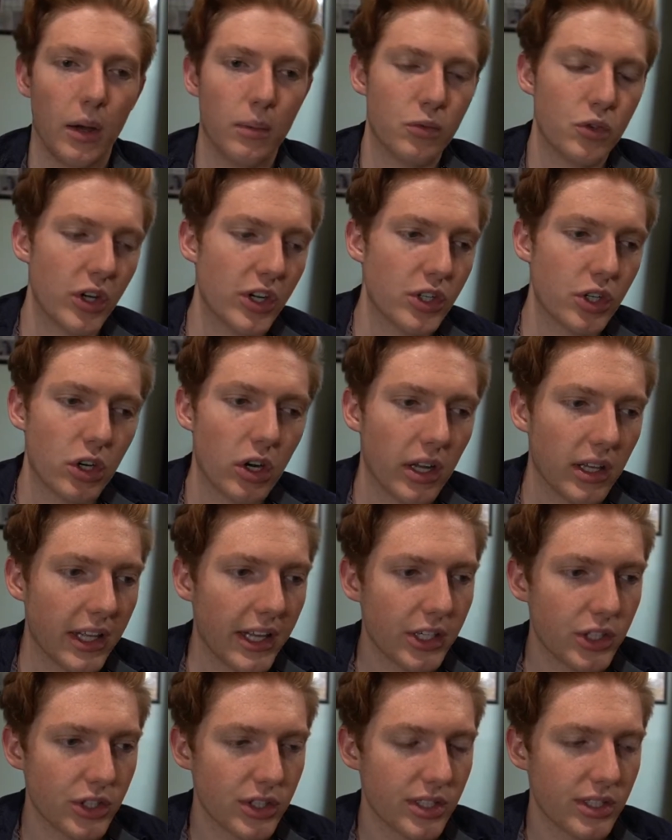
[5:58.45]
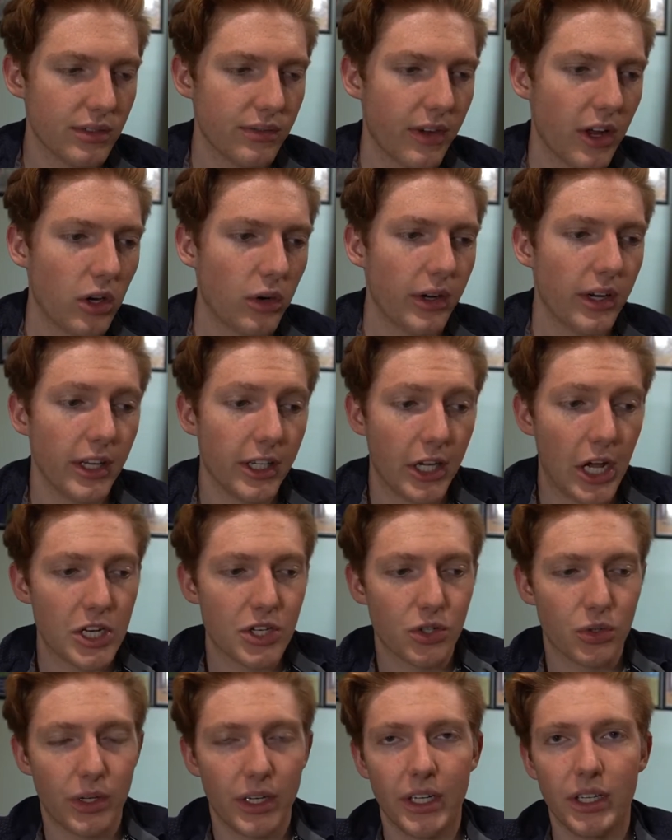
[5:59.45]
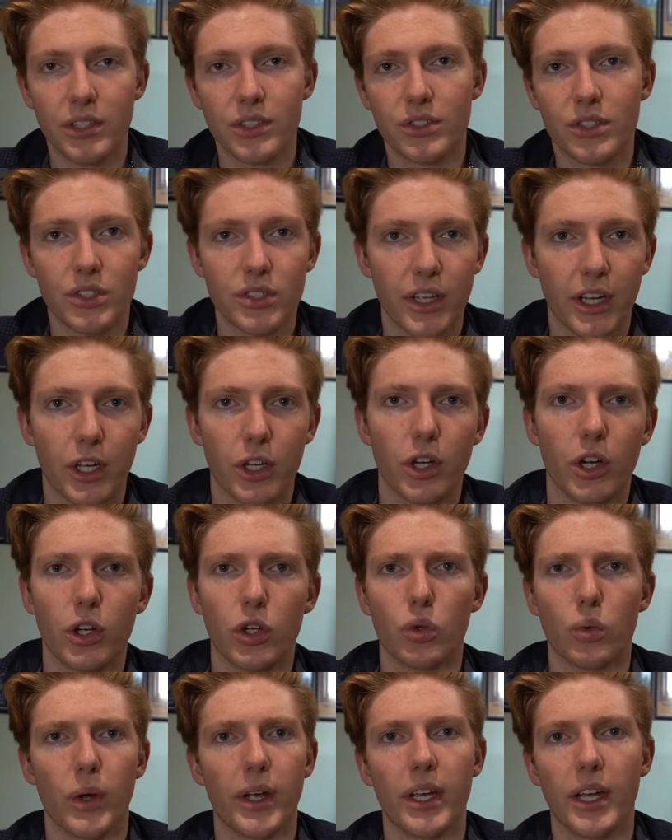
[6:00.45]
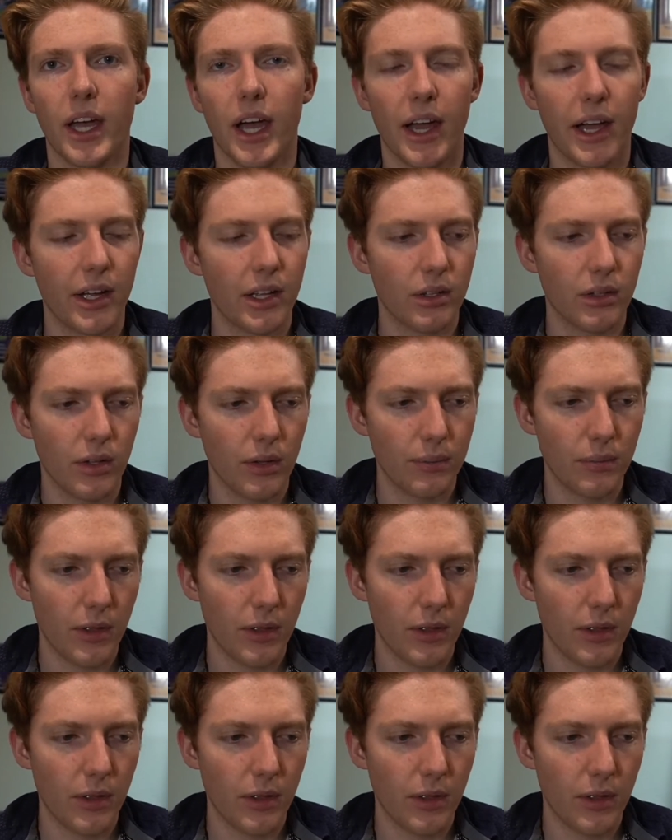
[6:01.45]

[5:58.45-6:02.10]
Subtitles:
Trey Turner I like just because a veteran, and Kendrick Green is just like a great guy.